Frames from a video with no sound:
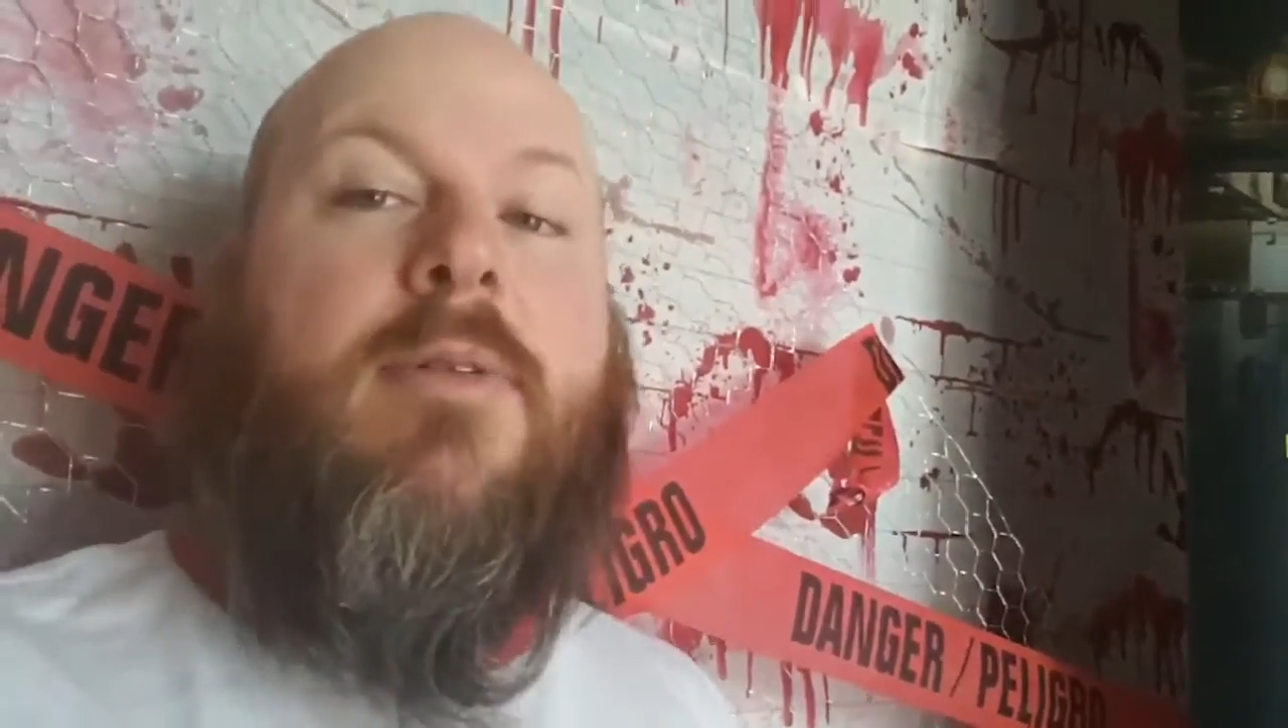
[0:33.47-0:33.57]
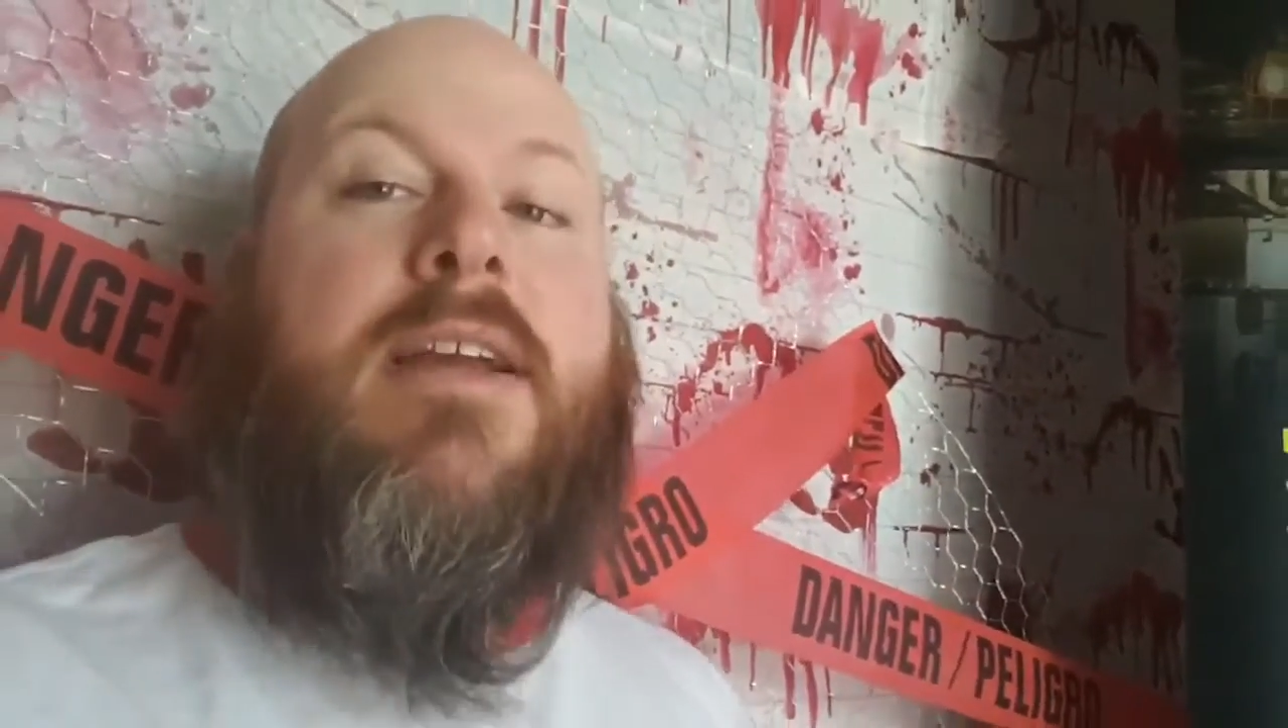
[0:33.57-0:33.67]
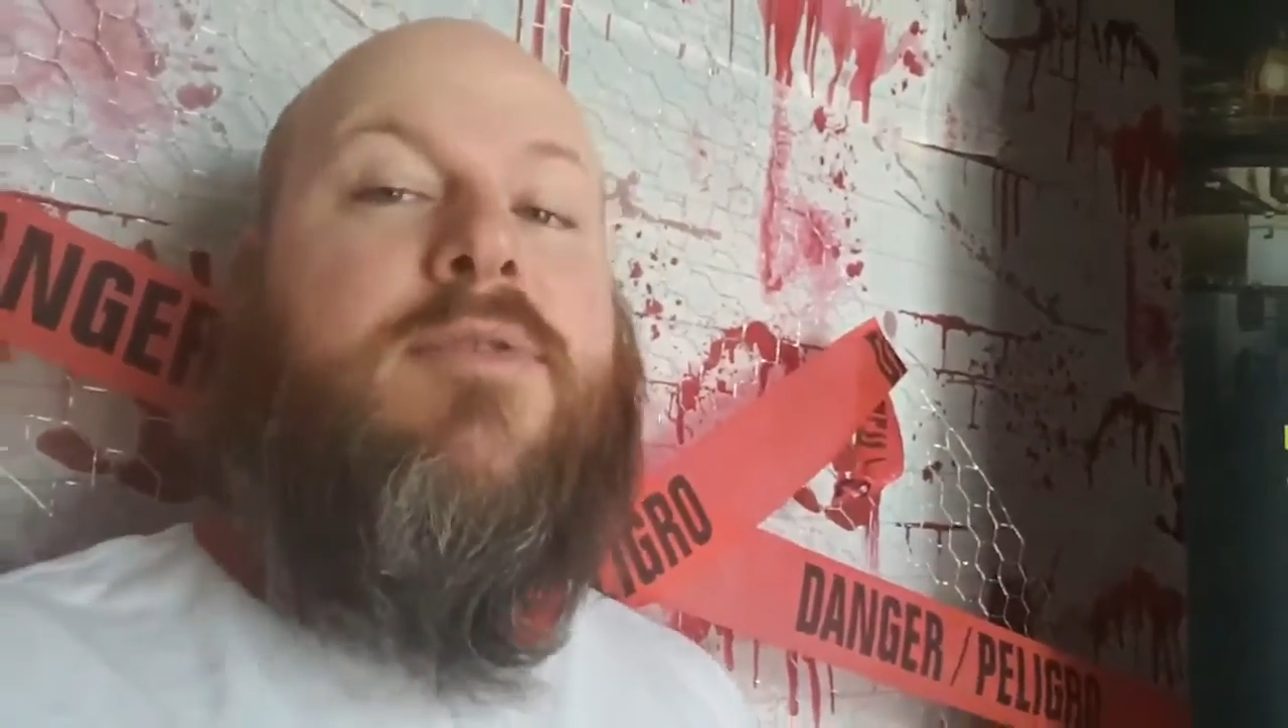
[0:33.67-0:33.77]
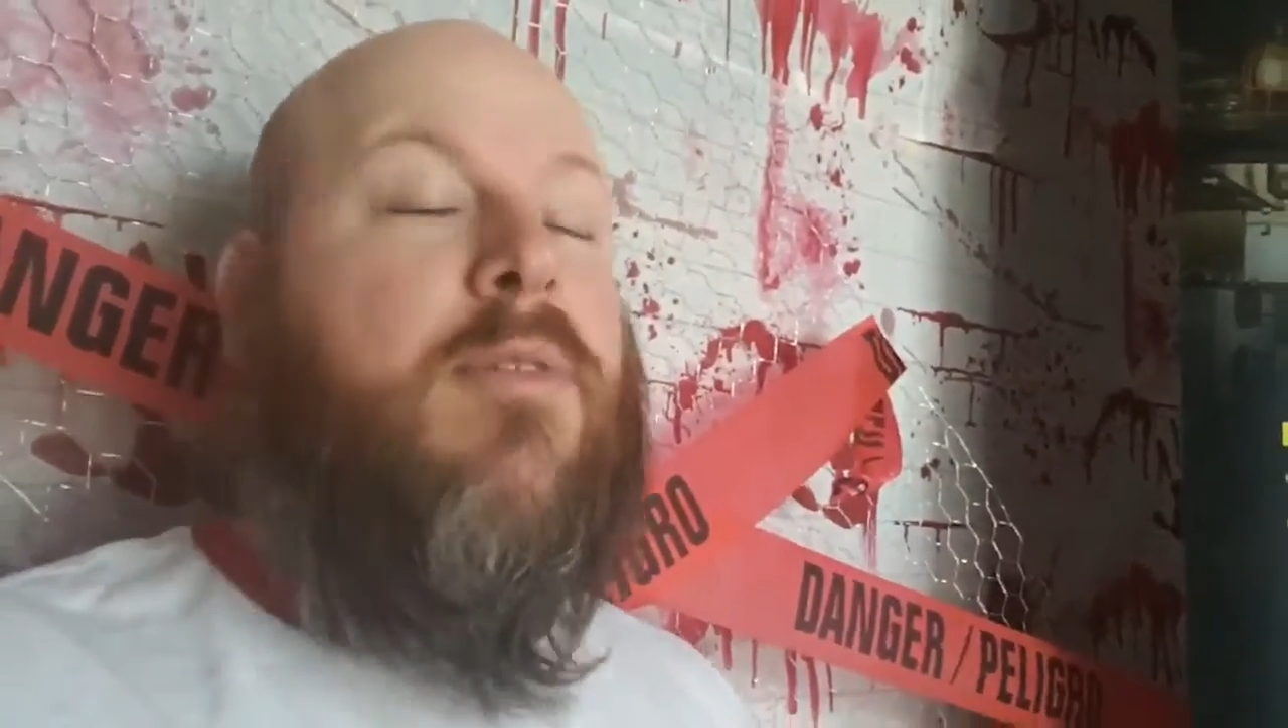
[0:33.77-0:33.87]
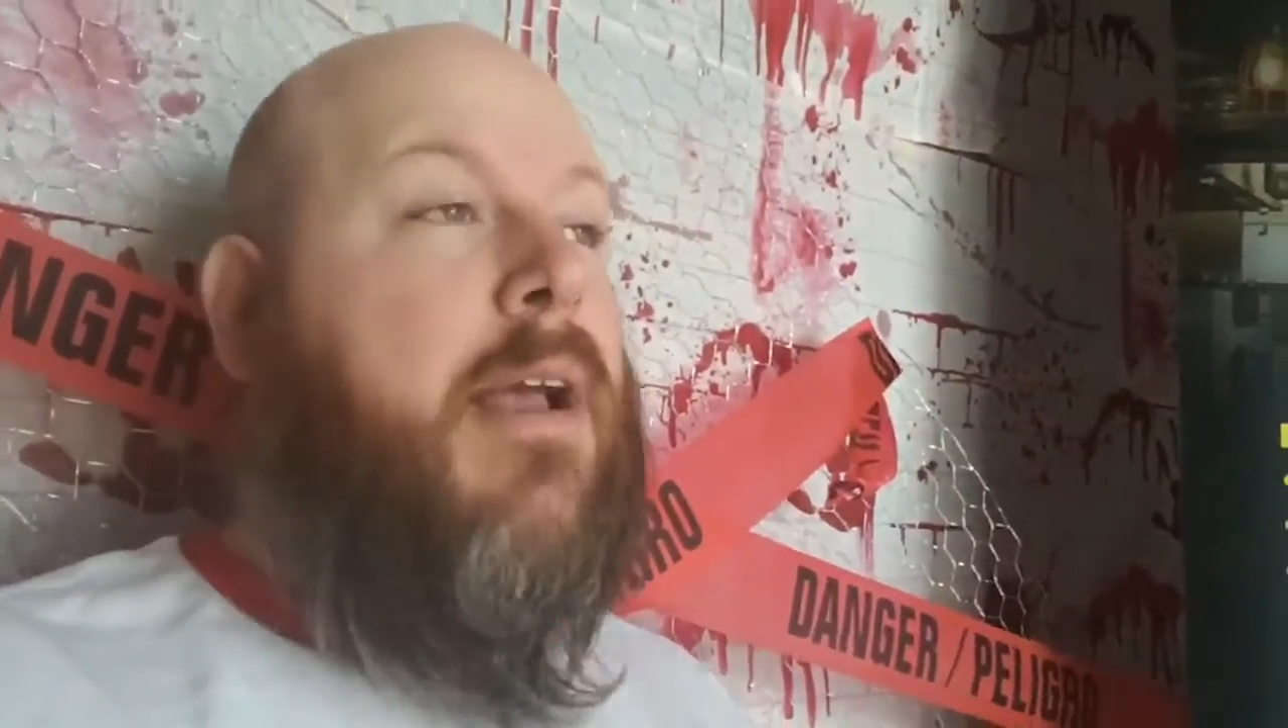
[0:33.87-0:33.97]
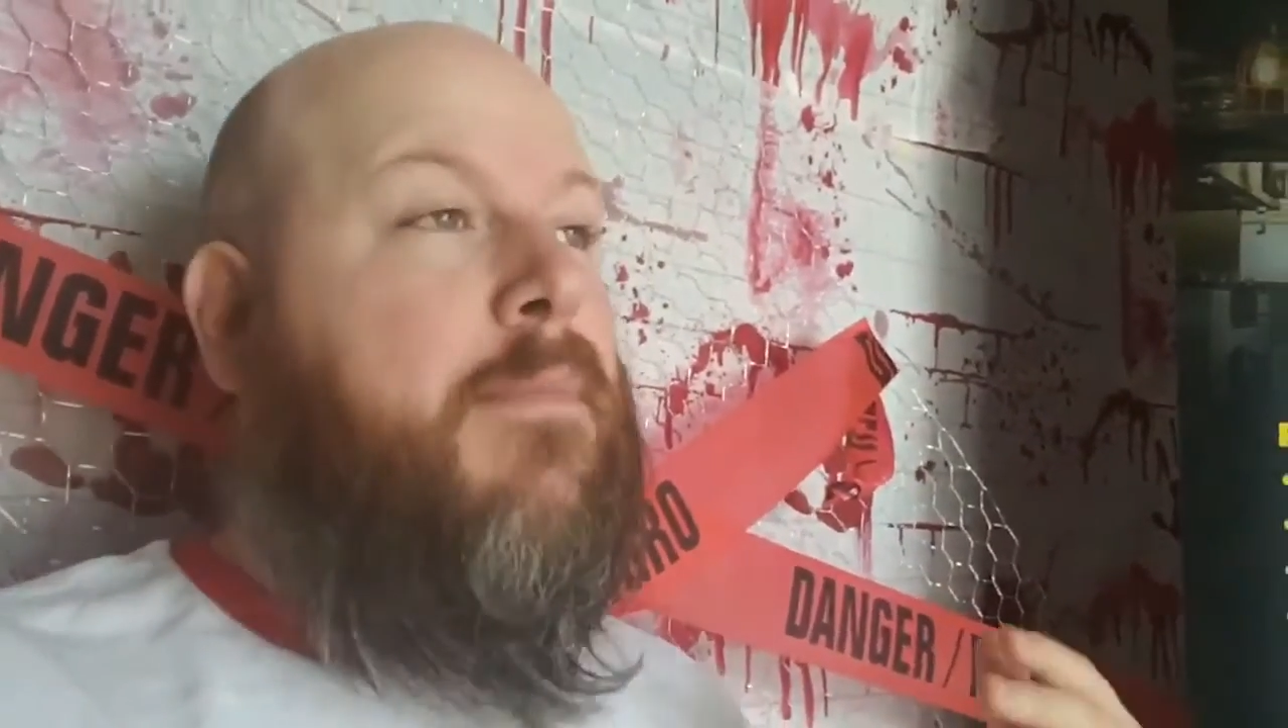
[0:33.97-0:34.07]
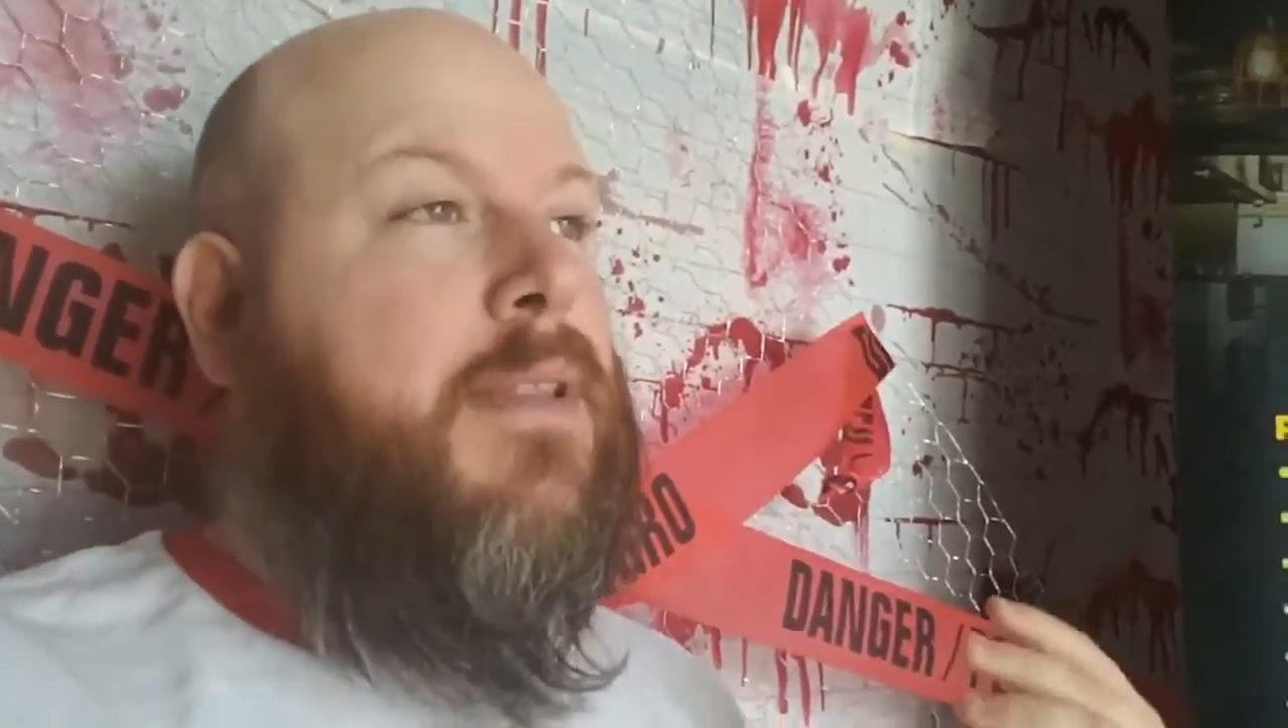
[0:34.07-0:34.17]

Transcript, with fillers: raised right,